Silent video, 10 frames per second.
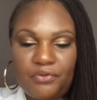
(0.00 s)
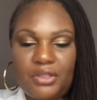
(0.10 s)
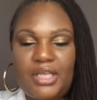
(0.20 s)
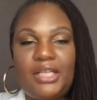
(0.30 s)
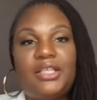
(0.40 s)

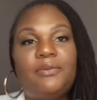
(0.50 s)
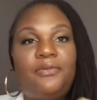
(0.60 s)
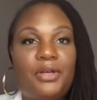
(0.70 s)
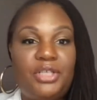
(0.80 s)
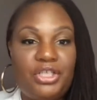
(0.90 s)
that the
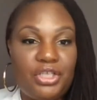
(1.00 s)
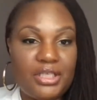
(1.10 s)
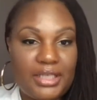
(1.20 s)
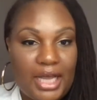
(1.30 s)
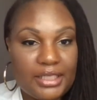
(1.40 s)
foundation is
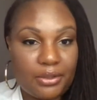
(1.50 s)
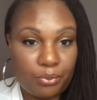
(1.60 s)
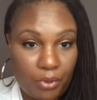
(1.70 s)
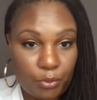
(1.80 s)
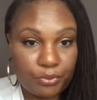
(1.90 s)
sized
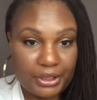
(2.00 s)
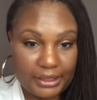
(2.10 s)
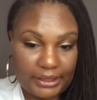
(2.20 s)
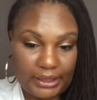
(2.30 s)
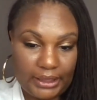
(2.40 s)

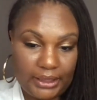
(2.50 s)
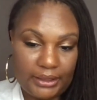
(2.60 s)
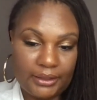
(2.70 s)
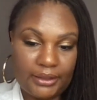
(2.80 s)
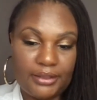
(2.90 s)
appropriately.
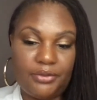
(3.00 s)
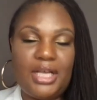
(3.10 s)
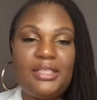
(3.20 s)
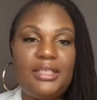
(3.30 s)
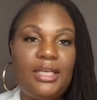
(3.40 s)
So
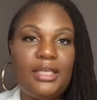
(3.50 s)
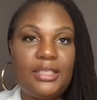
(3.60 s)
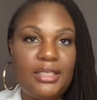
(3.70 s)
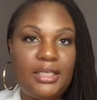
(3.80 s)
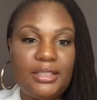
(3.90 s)
that's taken
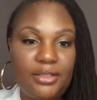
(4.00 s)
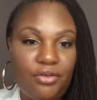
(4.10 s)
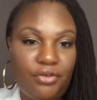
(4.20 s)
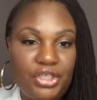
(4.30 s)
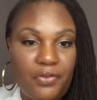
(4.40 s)
into
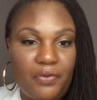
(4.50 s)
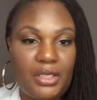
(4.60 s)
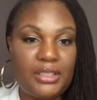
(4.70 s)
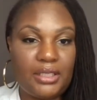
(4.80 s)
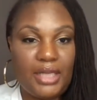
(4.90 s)
consideration
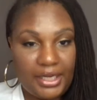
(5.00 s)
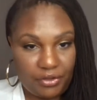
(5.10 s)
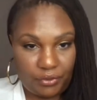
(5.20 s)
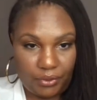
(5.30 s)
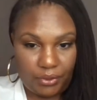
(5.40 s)
things like
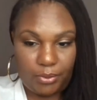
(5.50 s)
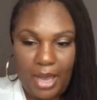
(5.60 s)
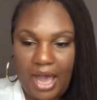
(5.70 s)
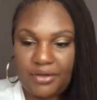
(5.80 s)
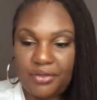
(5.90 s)
your curl
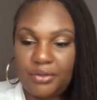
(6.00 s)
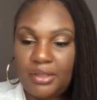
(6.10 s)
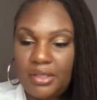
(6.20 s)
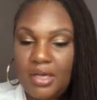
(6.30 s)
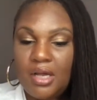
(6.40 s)
pattern,
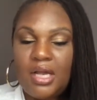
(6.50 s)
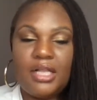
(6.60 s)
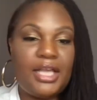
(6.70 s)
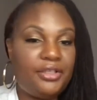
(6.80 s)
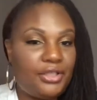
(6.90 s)

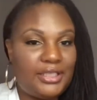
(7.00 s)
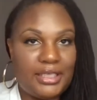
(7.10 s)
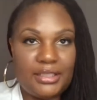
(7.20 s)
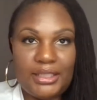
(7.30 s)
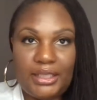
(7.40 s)
like the
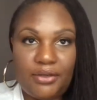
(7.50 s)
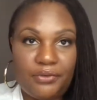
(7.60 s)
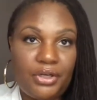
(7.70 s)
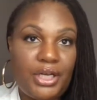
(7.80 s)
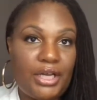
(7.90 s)
density of
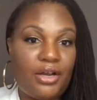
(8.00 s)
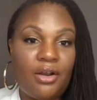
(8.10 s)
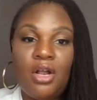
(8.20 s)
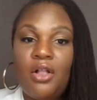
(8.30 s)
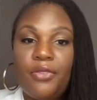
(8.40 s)
your hair,
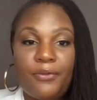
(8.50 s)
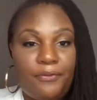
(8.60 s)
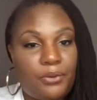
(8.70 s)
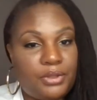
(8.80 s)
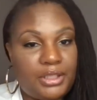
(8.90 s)
the
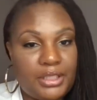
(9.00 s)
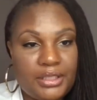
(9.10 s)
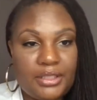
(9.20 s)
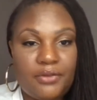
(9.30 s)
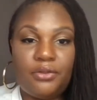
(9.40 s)

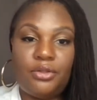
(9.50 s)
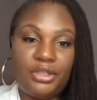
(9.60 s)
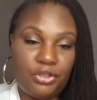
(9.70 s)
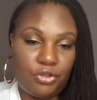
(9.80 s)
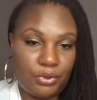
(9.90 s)
fullness, the look
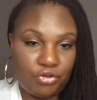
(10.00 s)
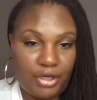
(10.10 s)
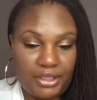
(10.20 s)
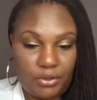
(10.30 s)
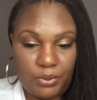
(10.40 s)
that you are
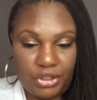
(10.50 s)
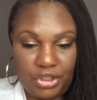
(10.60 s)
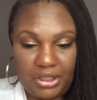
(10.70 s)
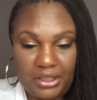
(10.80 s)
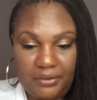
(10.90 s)
trying to
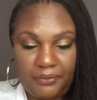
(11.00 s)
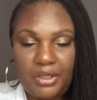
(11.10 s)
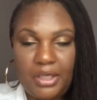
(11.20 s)
achieve,